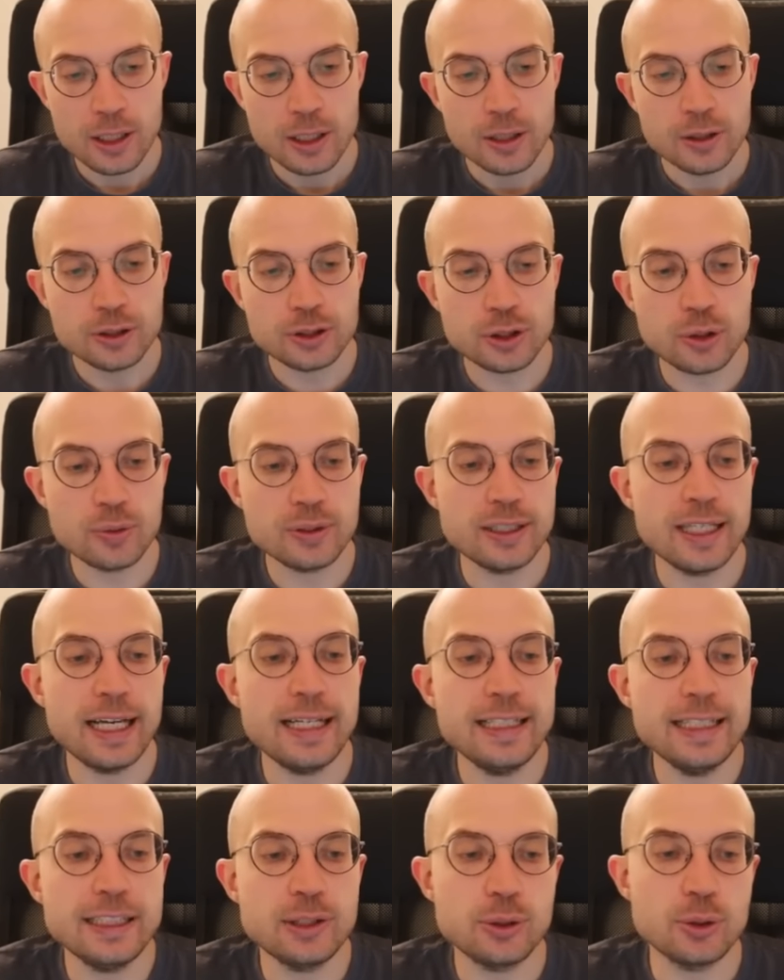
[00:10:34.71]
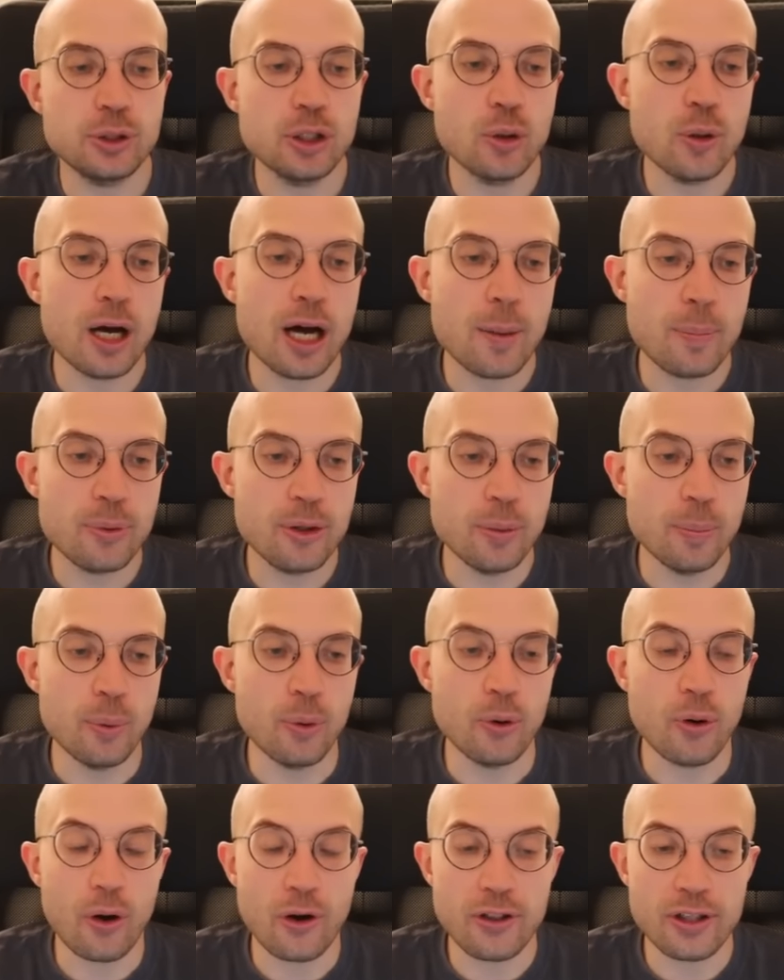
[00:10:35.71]
So they need to go up the
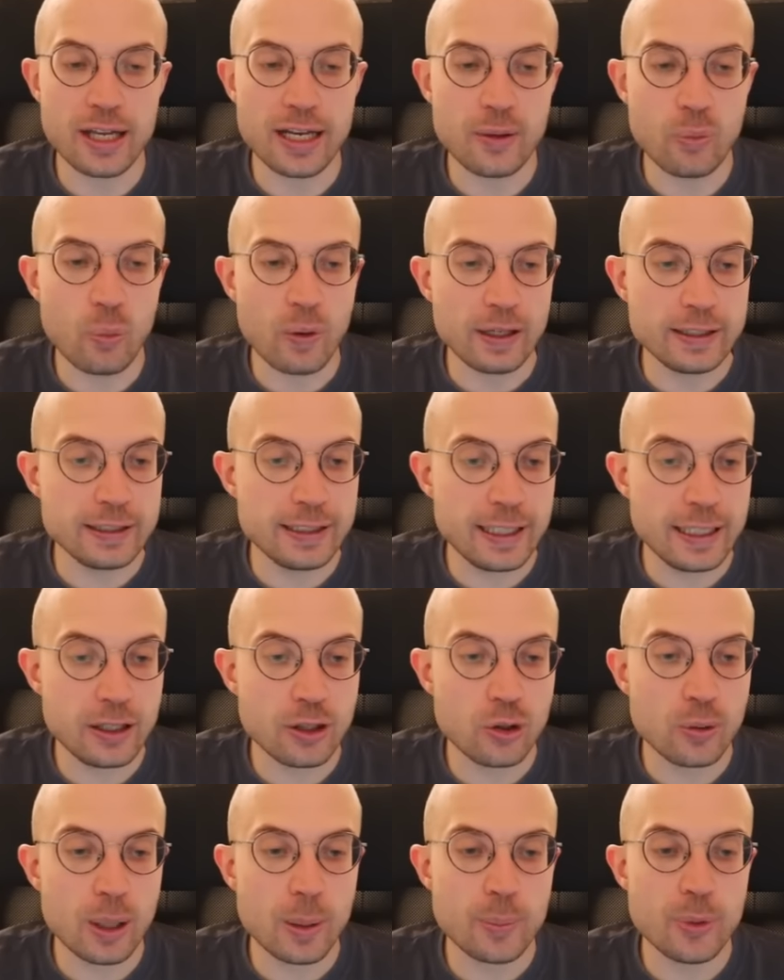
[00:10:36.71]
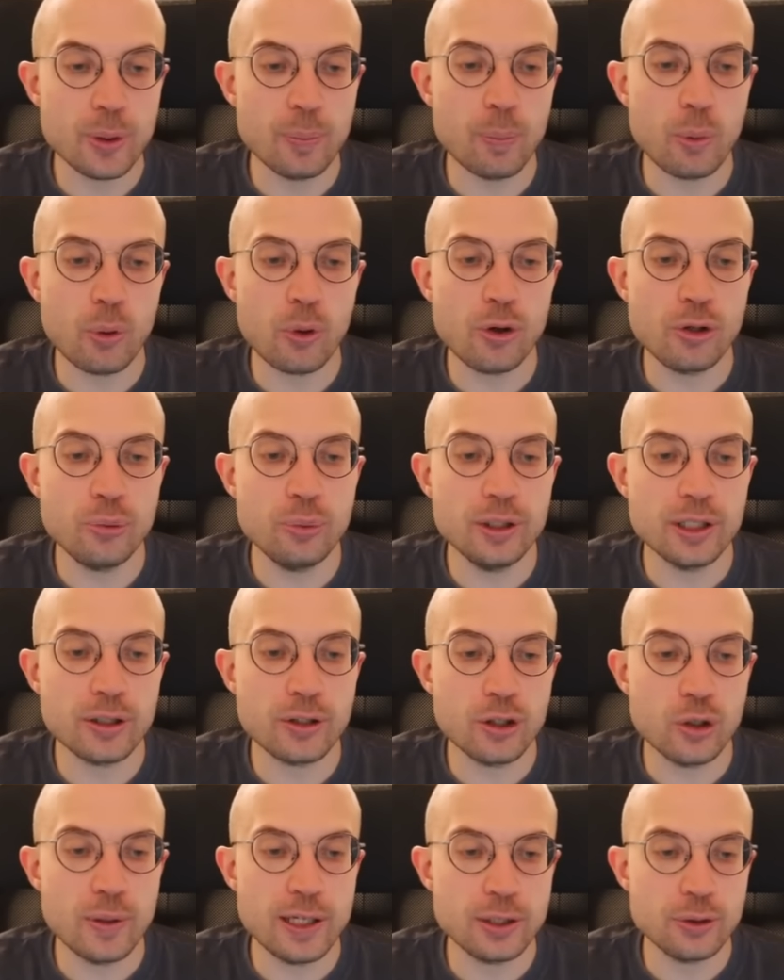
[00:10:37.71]
board. And when they go up the board, we are
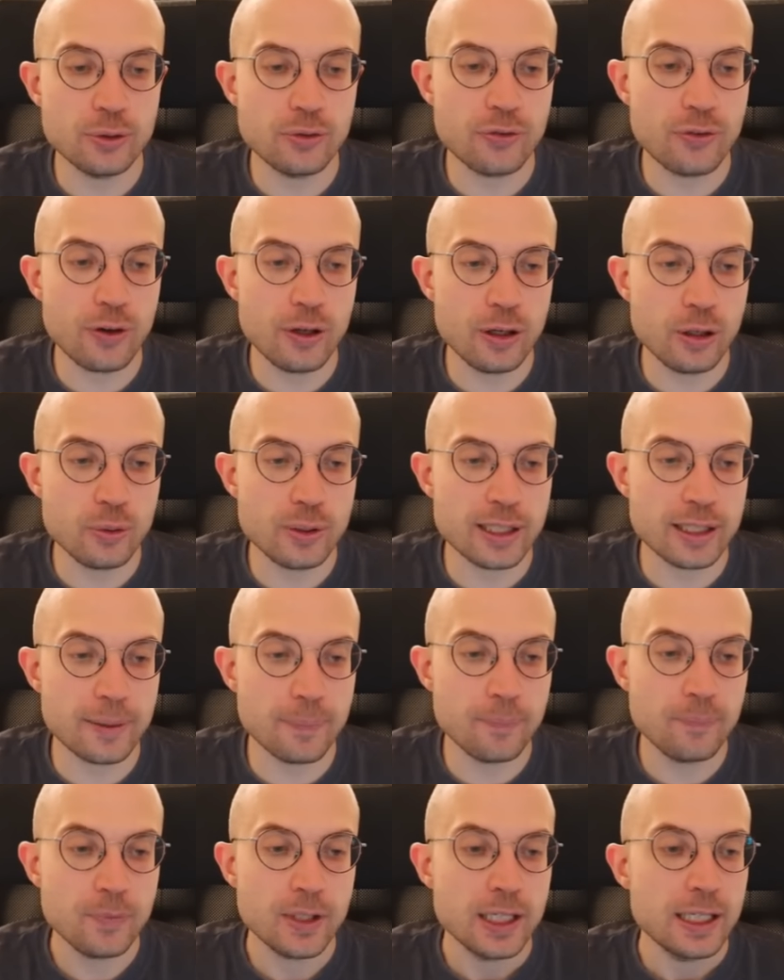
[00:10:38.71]
going to follow them.